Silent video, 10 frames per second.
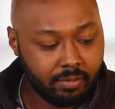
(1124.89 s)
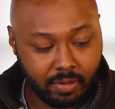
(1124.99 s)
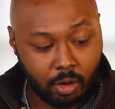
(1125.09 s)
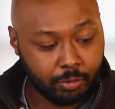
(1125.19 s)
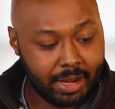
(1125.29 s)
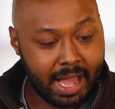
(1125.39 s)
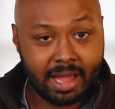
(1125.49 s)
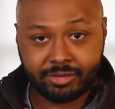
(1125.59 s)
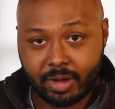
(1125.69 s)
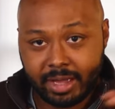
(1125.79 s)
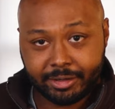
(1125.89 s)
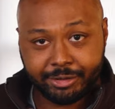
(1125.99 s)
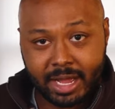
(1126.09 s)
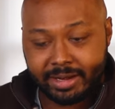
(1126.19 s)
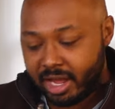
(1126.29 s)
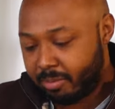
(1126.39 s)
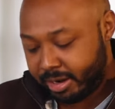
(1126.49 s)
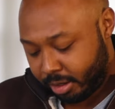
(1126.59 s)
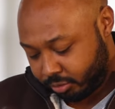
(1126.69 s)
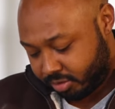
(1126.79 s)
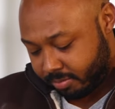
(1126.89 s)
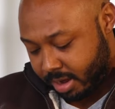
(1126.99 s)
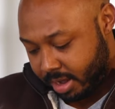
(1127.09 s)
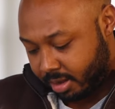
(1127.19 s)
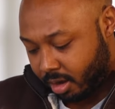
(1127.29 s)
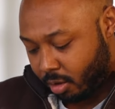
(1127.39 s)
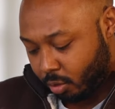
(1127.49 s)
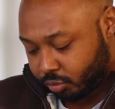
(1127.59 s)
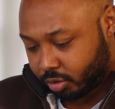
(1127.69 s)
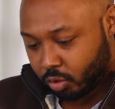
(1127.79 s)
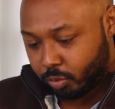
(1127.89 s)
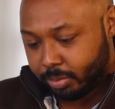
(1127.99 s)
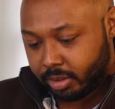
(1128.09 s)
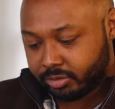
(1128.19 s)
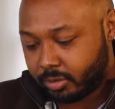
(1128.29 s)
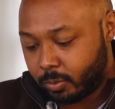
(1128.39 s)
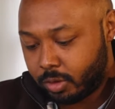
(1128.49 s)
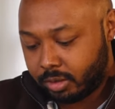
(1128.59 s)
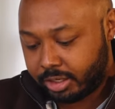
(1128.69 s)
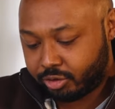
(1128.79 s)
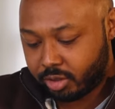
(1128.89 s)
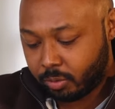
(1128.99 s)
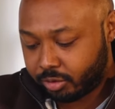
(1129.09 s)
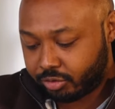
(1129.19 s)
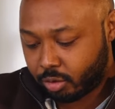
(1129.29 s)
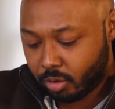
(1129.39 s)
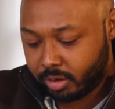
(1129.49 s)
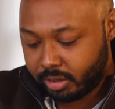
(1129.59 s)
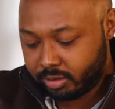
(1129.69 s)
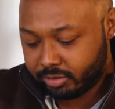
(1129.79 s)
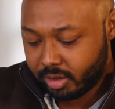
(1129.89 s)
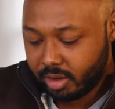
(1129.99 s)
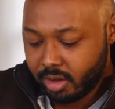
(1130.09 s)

Phone died, so I had to jot down my notes in my old school book, so we'll let you know what the score is.